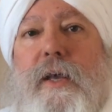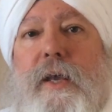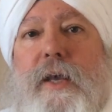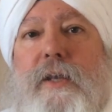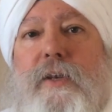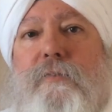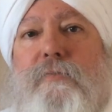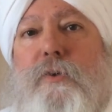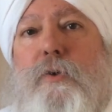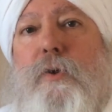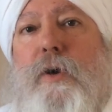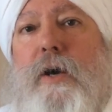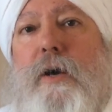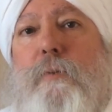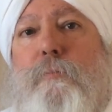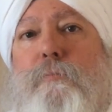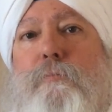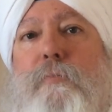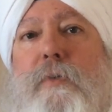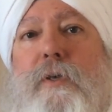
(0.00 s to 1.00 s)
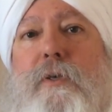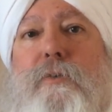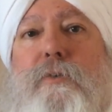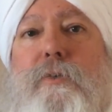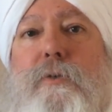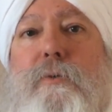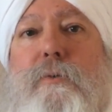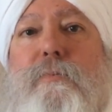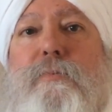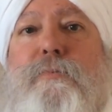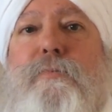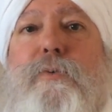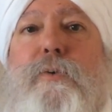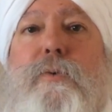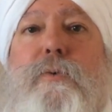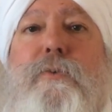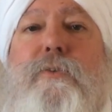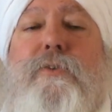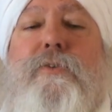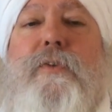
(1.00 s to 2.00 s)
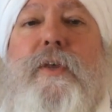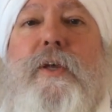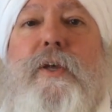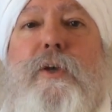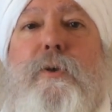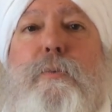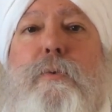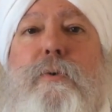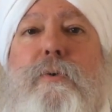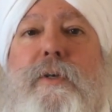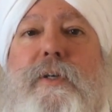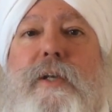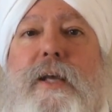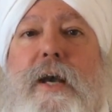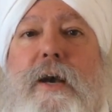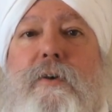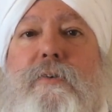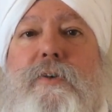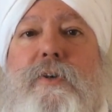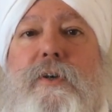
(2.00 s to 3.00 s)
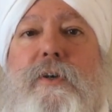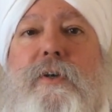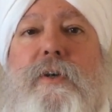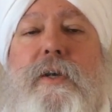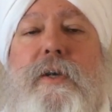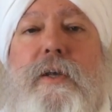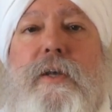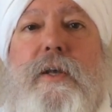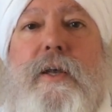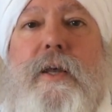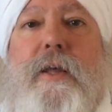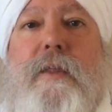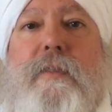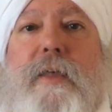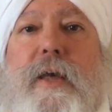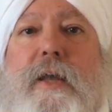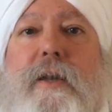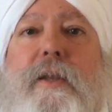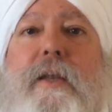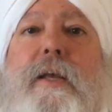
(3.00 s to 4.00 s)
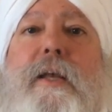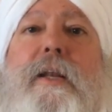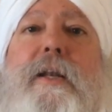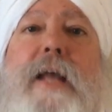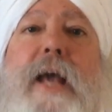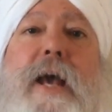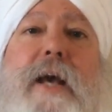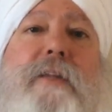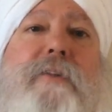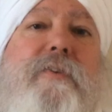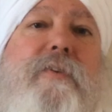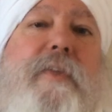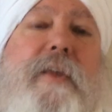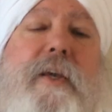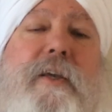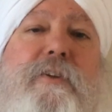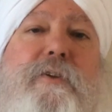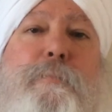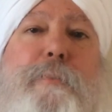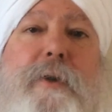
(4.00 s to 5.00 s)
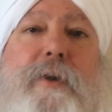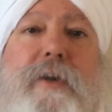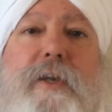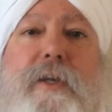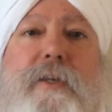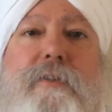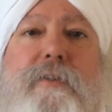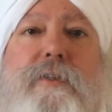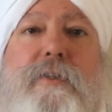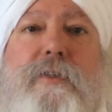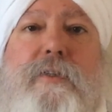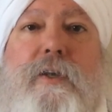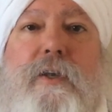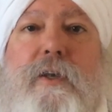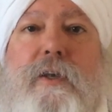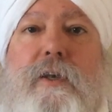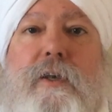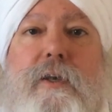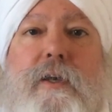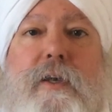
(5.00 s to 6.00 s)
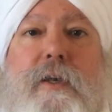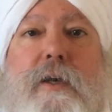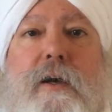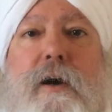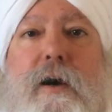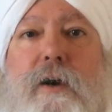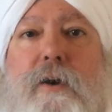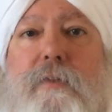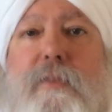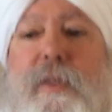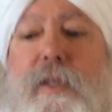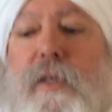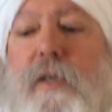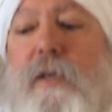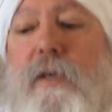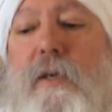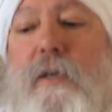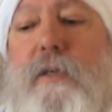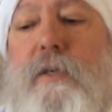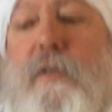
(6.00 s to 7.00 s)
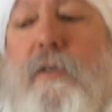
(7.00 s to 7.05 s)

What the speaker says: And if you come to foods that you will encounter that enhance the experience are the